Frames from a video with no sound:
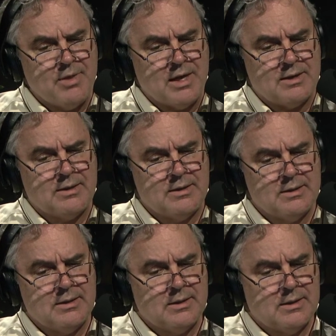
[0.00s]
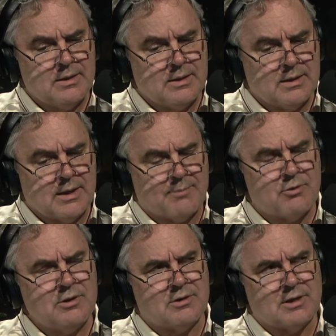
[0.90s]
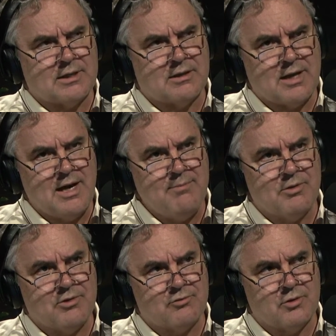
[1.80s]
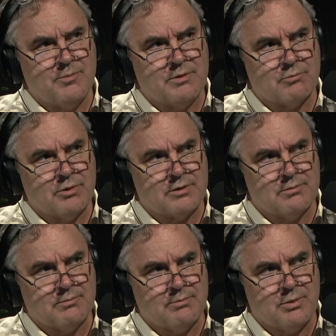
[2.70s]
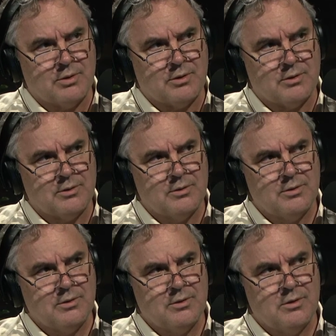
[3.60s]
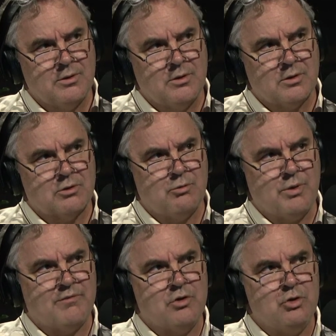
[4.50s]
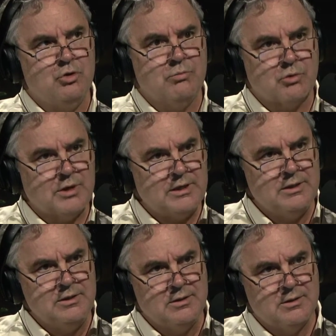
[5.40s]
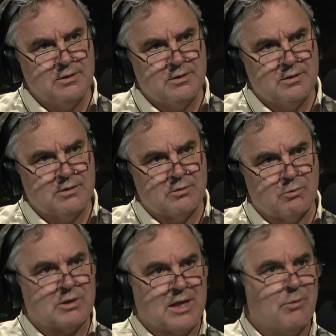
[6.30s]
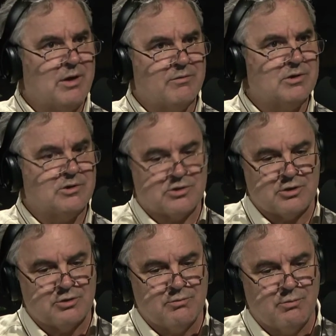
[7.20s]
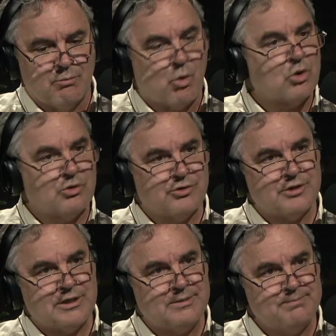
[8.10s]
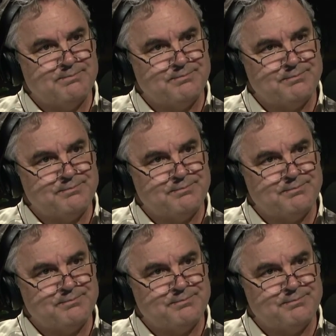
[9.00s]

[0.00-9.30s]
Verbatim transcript: that I'm trying to think, at the time that this would have been written, Paul, could we have enumerated what they would have considered mortal sin?